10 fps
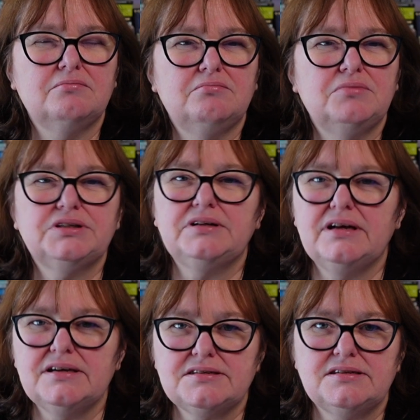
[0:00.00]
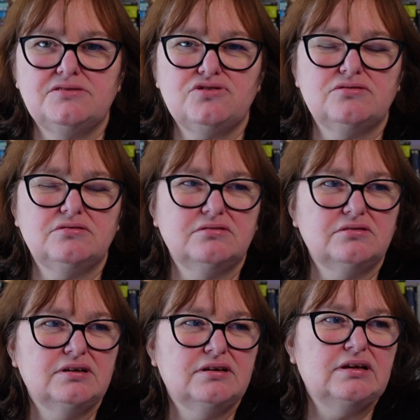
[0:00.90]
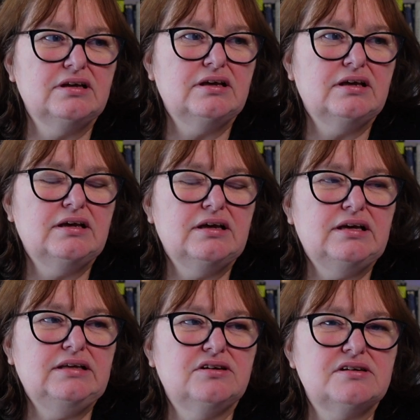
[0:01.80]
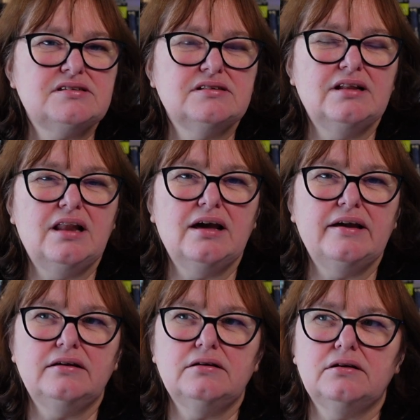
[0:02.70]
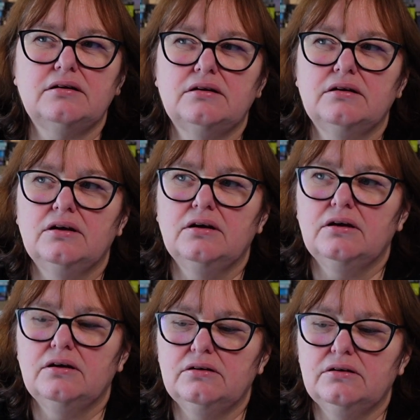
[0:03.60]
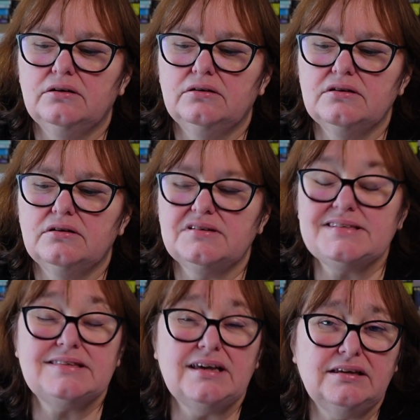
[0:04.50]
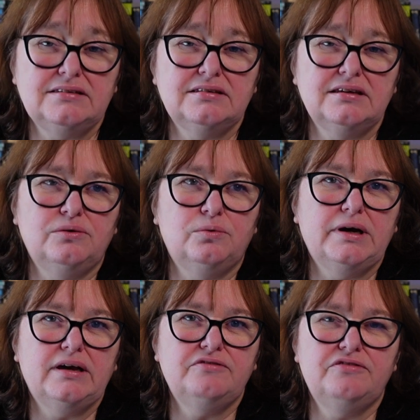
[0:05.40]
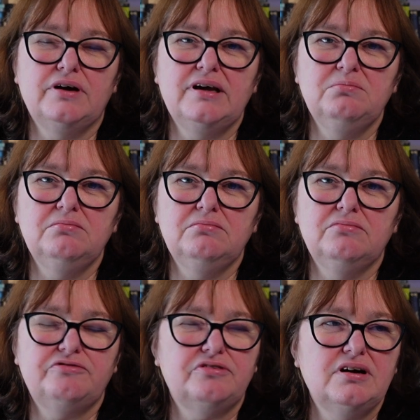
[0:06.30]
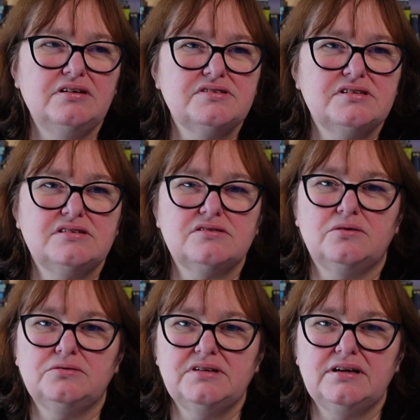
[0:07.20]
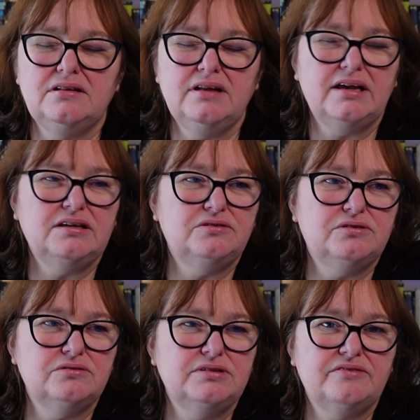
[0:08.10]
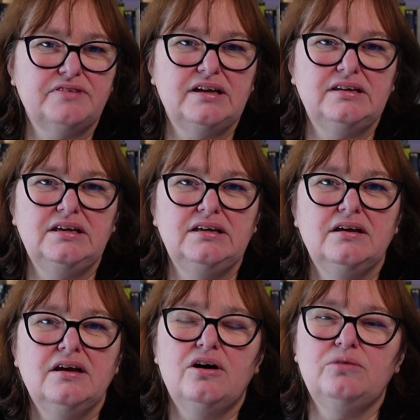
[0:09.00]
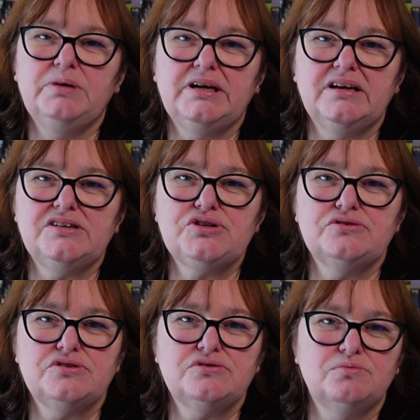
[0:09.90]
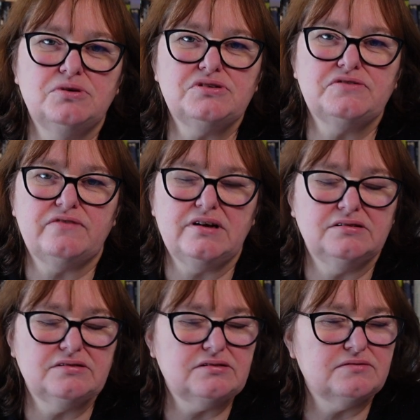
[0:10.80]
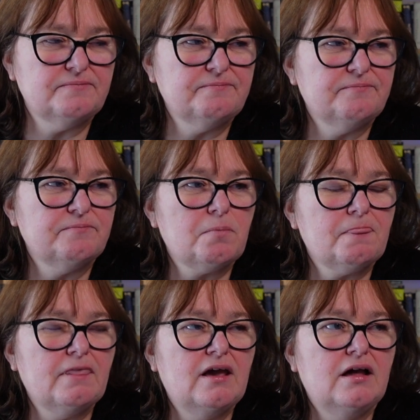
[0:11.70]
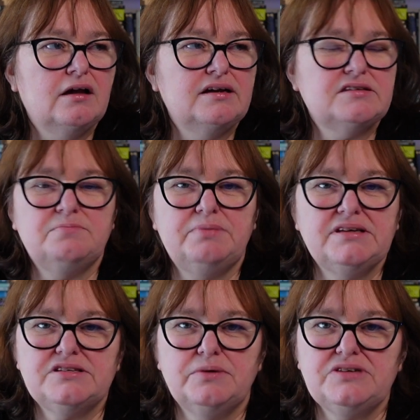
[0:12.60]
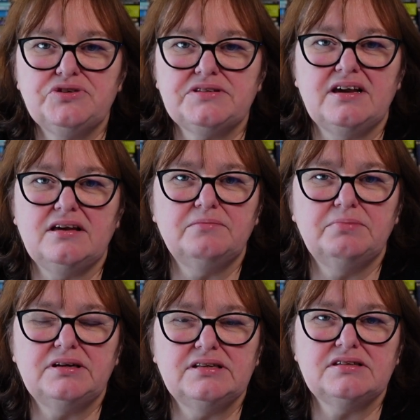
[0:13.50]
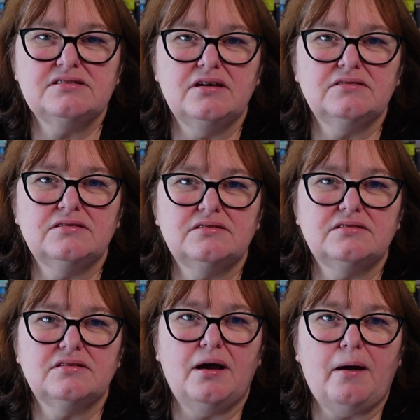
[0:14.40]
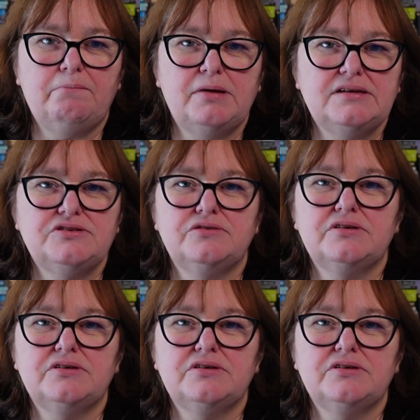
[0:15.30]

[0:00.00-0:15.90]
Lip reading: modernization. He doesn't like a state in a way. For him, France is a hotel and you don't have any obligations towards France. It's a place where you stay, but it's not a place you're